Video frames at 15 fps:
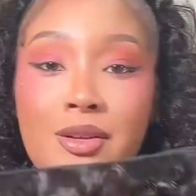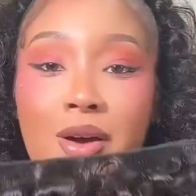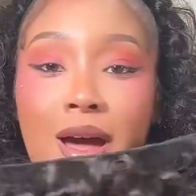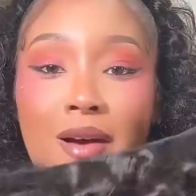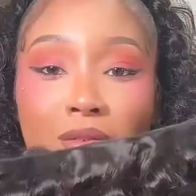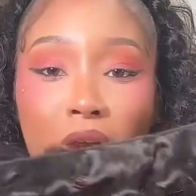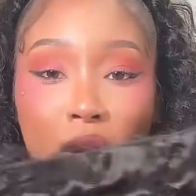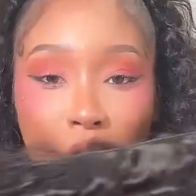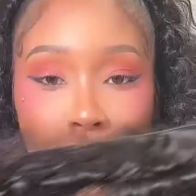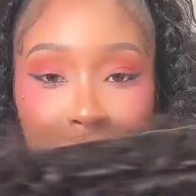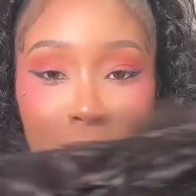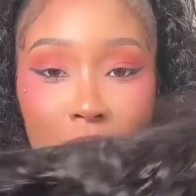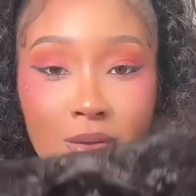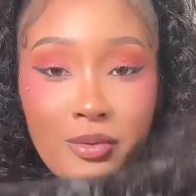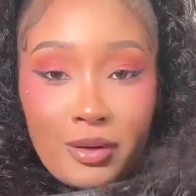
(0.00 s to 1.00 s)
have a whole
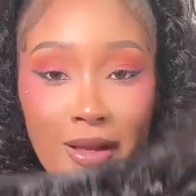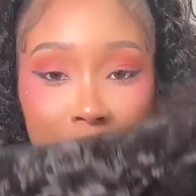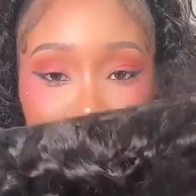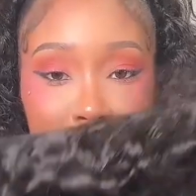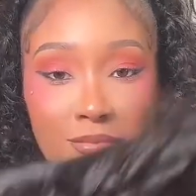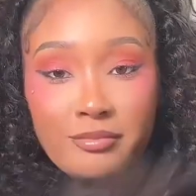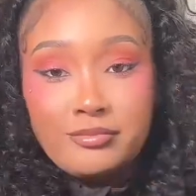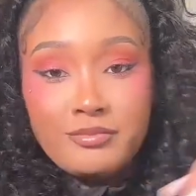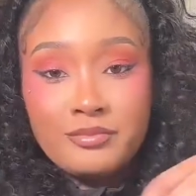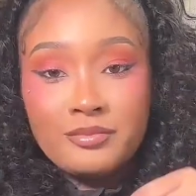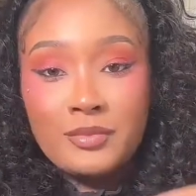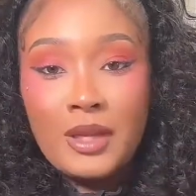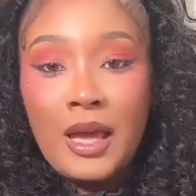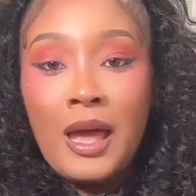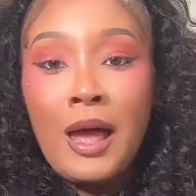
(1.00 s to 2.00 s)
bundle left.
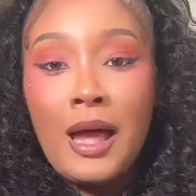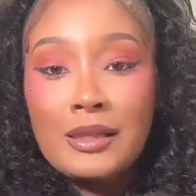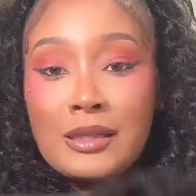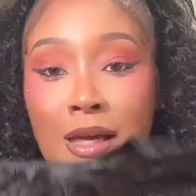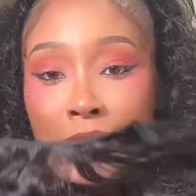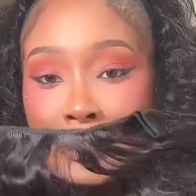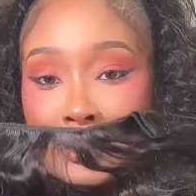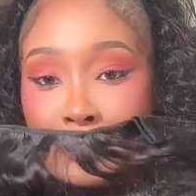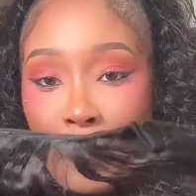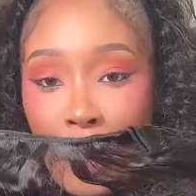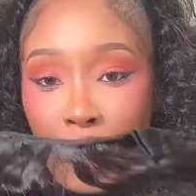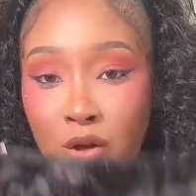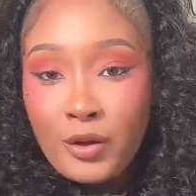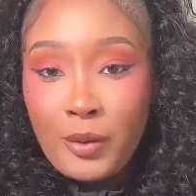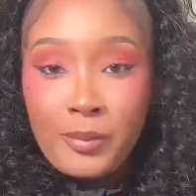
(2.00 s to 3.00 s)
I took a
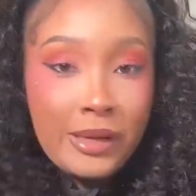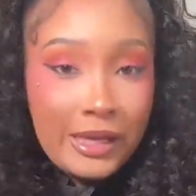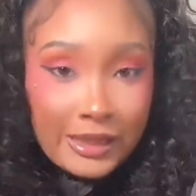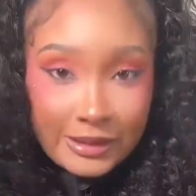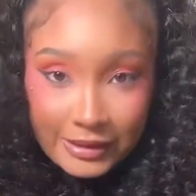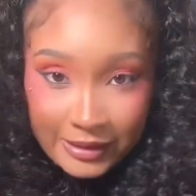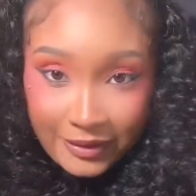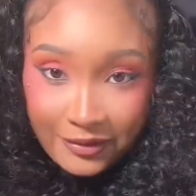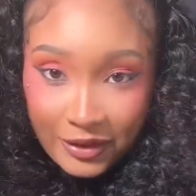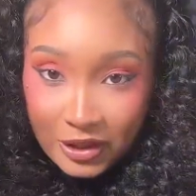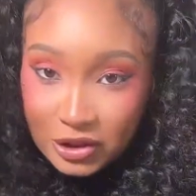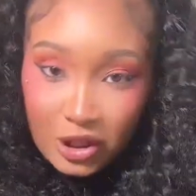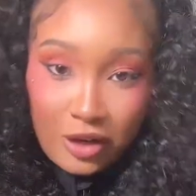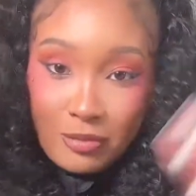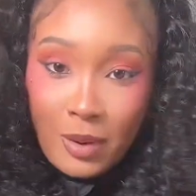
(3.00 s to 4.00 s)
small little piece to
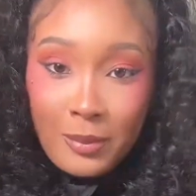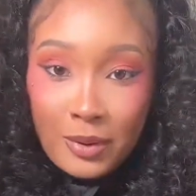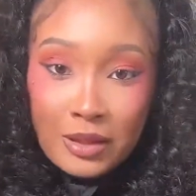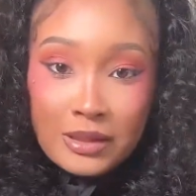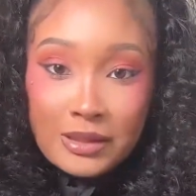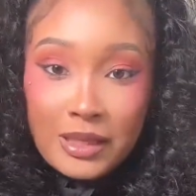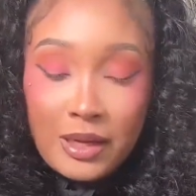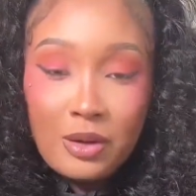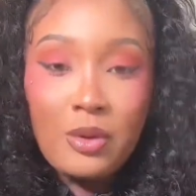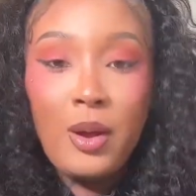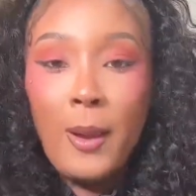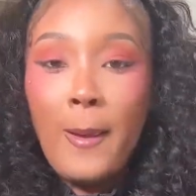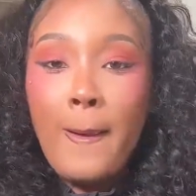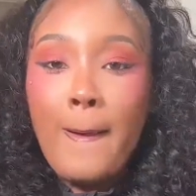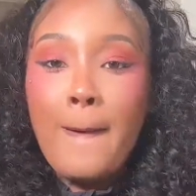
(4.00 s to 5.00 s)
finish off my ponytail.
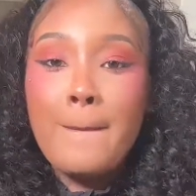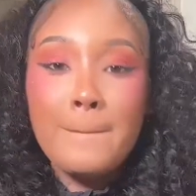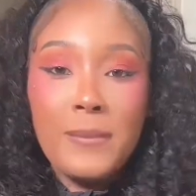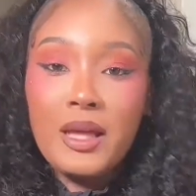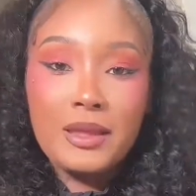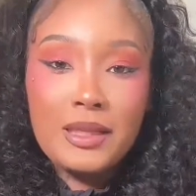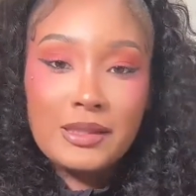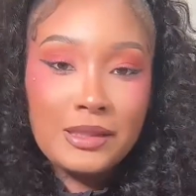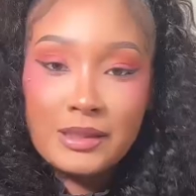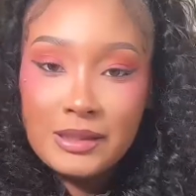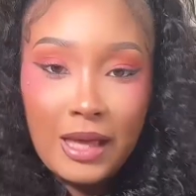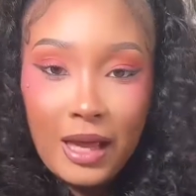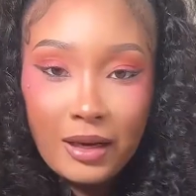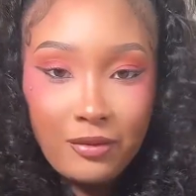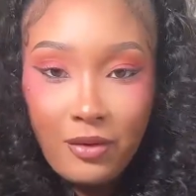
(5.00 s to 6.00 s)
But this is
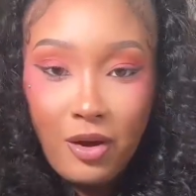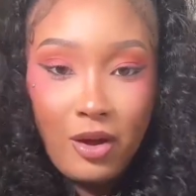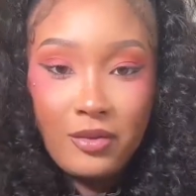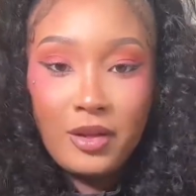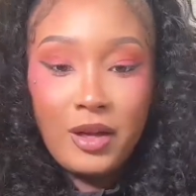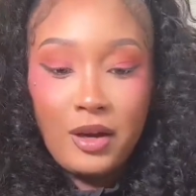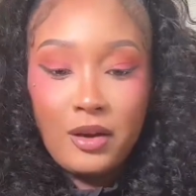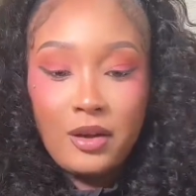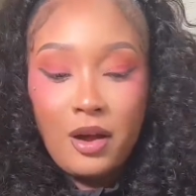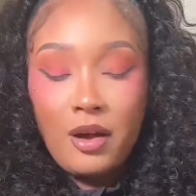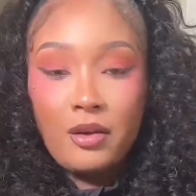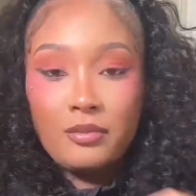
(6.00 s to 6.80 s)
not even all the hair, y'all.